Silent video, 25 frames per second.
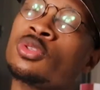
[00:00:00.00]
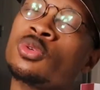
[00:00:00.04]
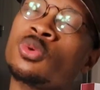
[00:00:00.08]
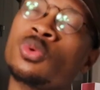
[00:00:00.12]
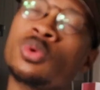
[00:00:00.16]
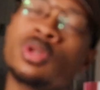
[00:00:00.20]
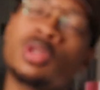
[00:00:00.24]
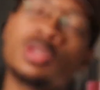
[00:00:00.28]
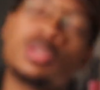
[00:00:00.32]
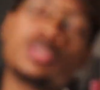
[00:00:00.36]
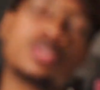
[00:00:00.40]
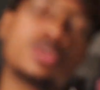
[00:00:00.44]

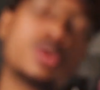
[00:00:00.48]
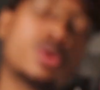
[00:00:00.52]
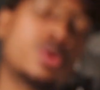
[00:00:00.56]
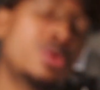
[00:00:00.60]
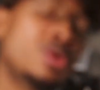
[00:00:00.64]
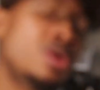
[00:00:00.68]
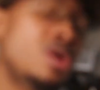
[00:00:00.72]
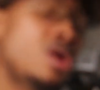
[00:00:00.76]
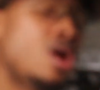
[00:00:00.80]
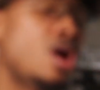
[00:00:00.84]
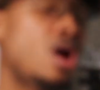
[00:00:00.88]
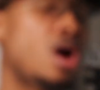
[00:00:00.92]
$120.
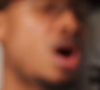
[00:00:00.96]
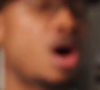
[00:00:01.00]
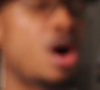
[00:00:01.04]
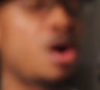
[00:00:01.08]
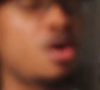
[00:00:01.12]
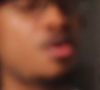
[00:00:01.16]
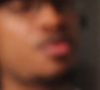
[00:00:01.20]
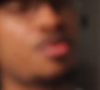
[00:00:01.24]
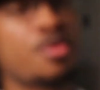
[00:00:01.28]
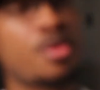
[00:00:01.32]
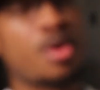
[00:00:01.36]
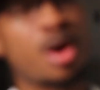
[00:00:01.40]
So
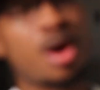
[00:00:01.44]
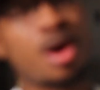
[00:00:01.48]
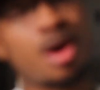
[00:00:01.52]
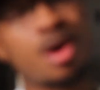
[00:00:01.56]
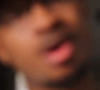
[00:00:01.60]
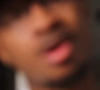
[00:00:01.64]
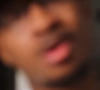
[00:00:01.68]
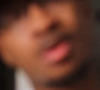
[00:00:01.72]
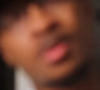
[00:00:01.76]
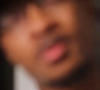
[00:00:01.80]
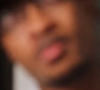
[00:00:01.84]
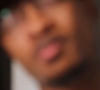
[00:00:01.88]

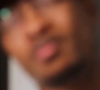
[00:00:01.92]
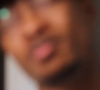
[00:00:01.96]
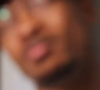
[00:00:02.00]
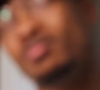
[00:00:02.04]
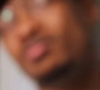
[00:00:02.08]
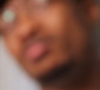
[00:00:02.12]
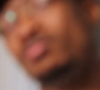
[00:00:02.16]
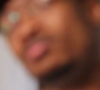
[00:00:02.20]
overall,